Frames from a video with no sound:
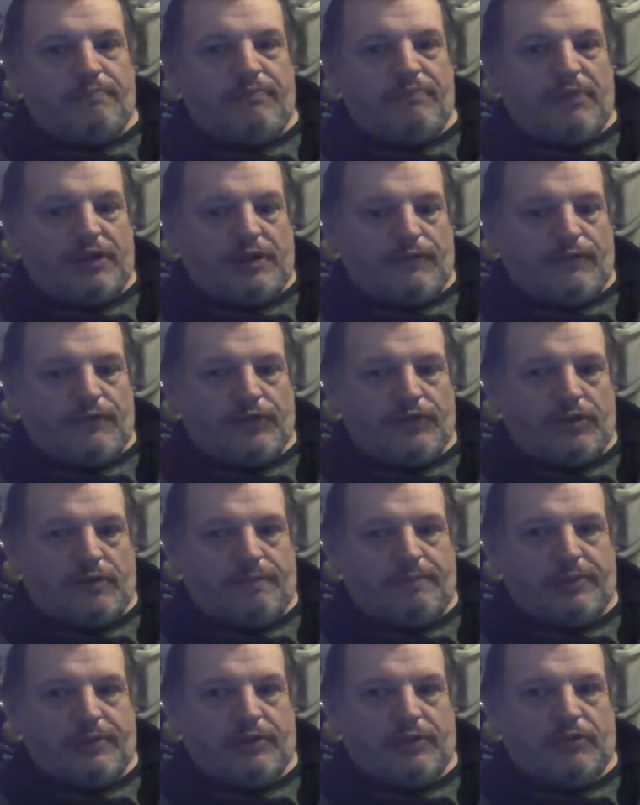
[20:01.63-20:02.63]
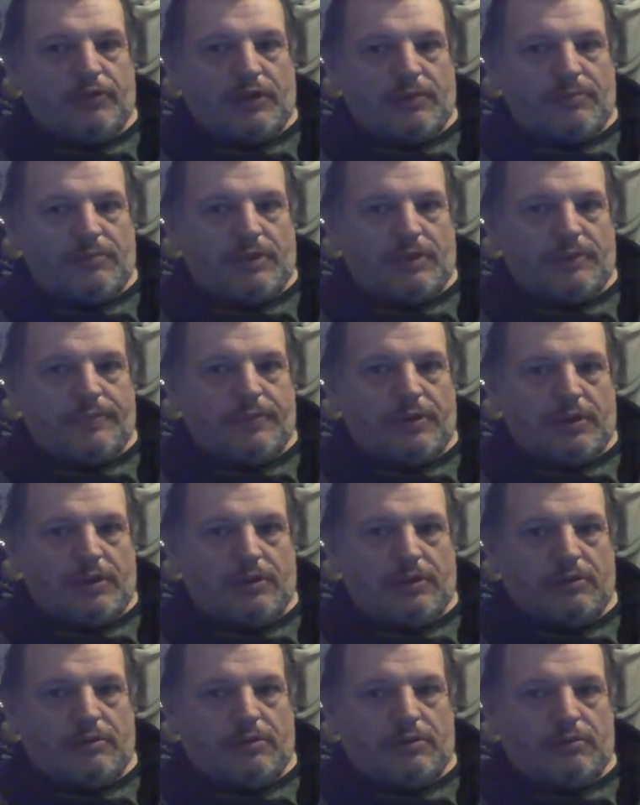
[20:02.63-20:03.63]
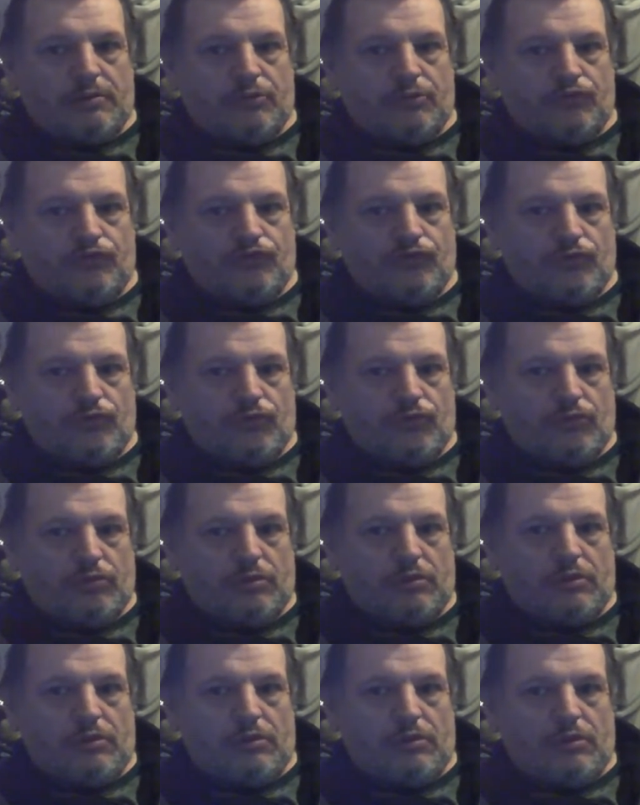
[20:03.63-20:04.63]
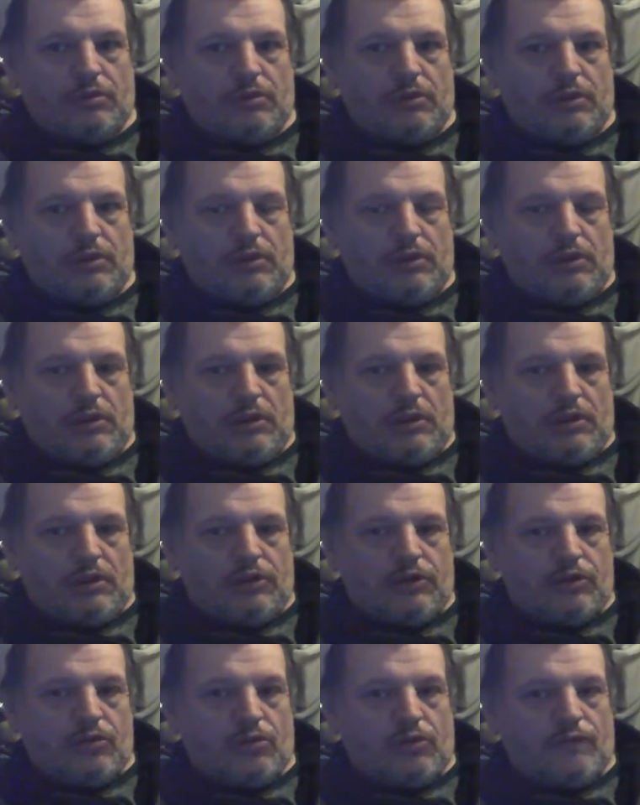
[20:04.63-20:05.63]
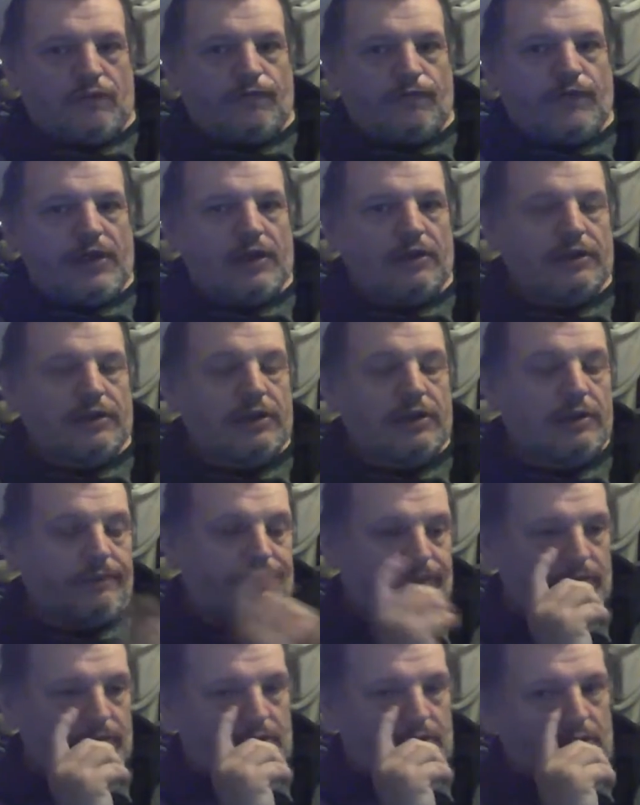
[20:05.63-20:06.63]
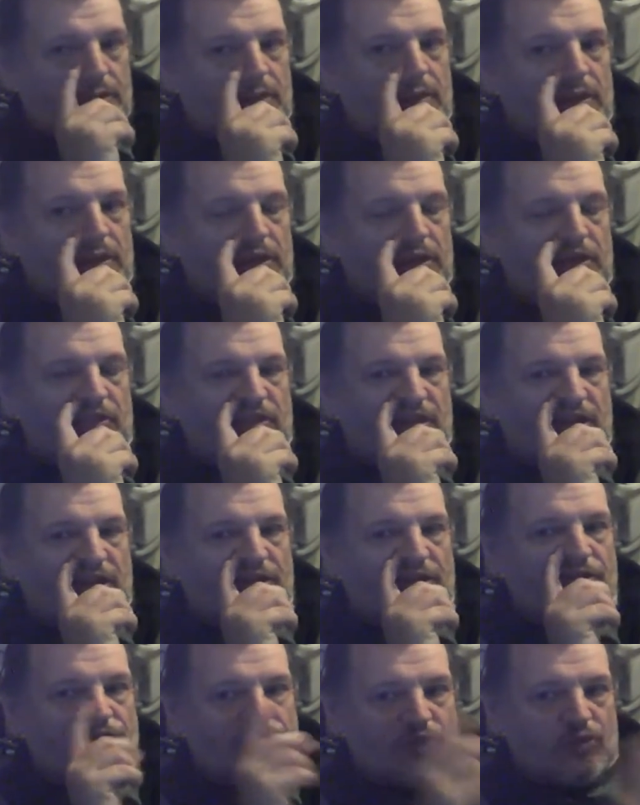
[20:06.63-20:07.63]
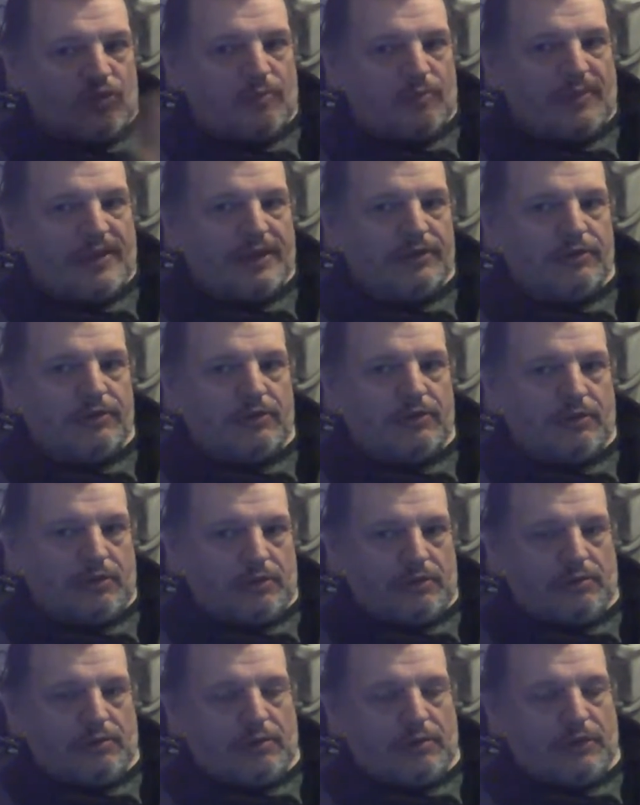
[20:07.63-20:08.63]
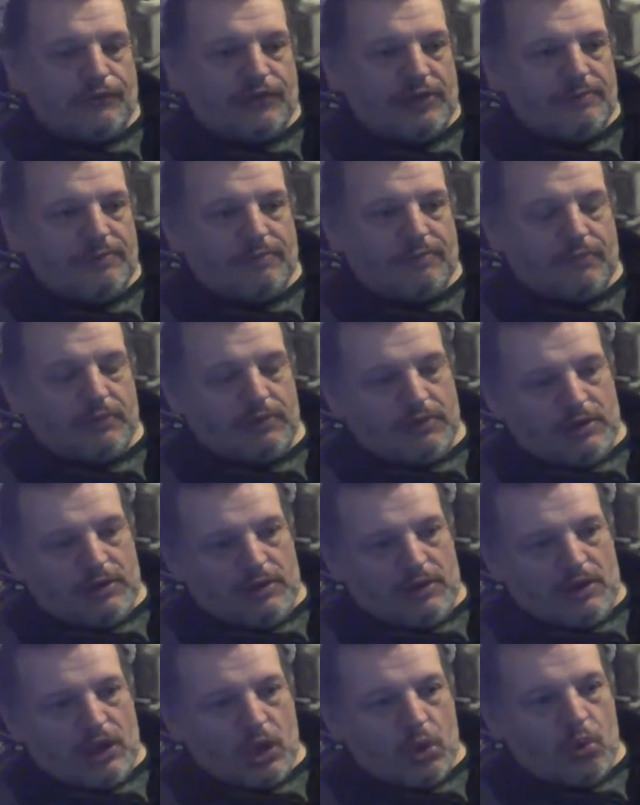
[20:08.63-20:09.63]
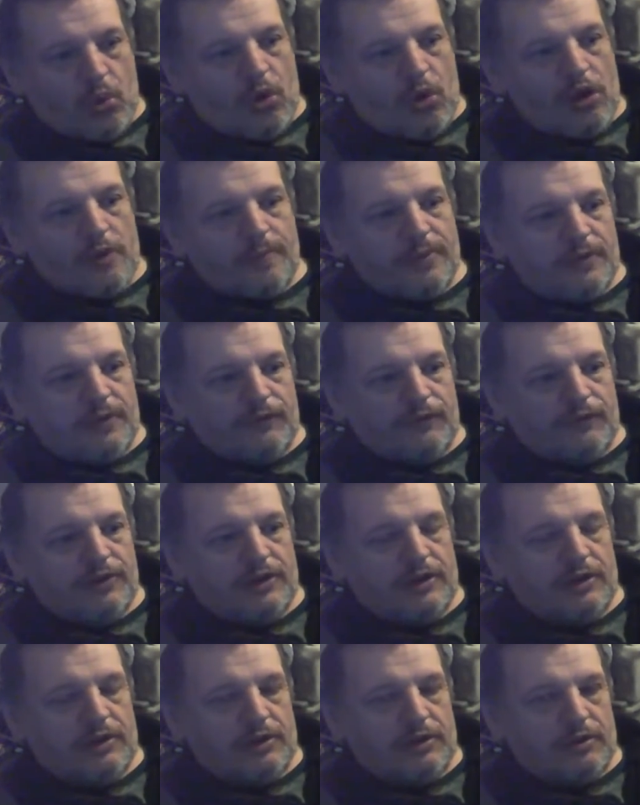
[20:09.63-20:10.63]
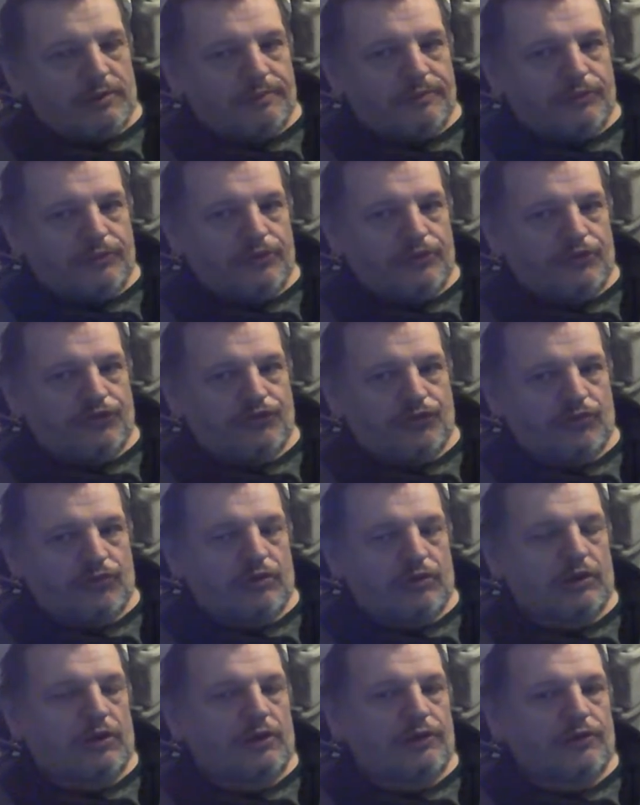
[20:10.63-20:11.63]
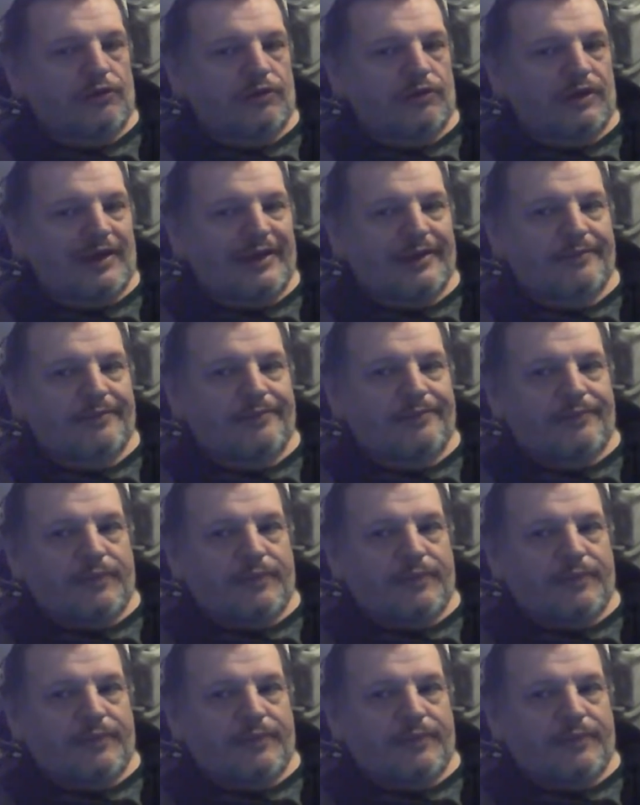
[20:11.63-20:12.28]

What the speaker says: I don't think I've been on that map yet. I'm not sure. Yukon Valley, that ain't too bad. I've done quite a bit of the storyline on that.